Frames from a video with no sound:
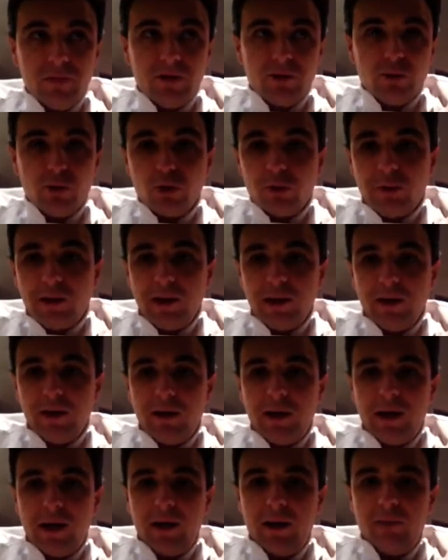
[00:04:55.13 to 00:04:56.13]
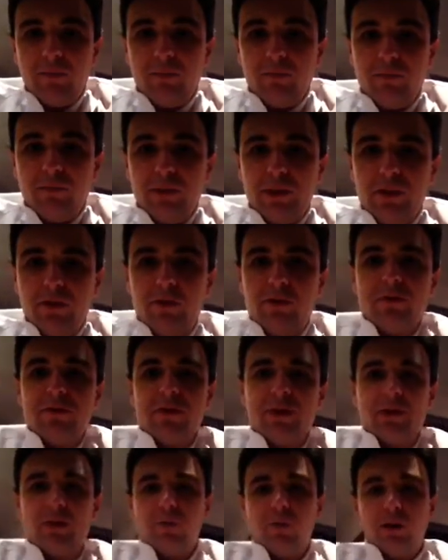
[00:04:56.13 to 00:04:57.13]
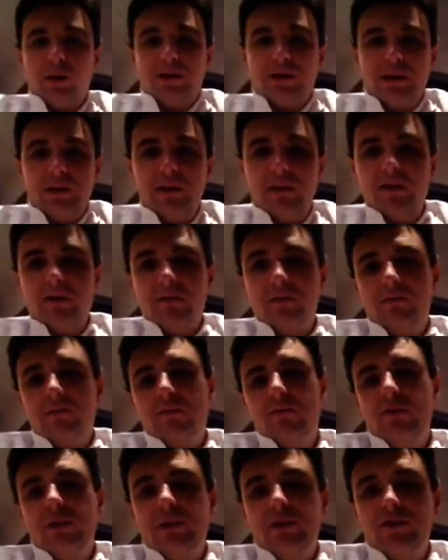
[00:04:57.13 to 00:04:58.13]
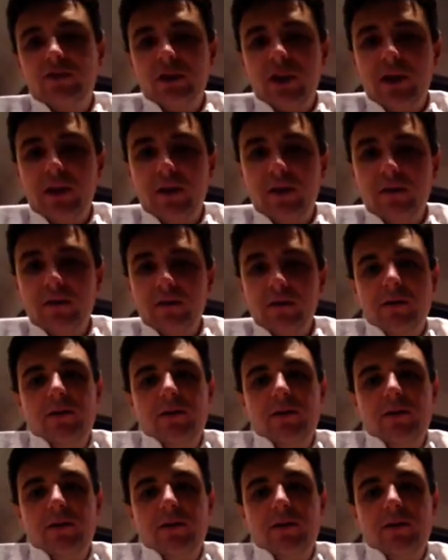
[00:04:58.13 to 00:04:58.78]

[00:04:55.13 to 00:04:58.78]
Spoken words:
talk about our beer at Otago Polytechnic called The Educator,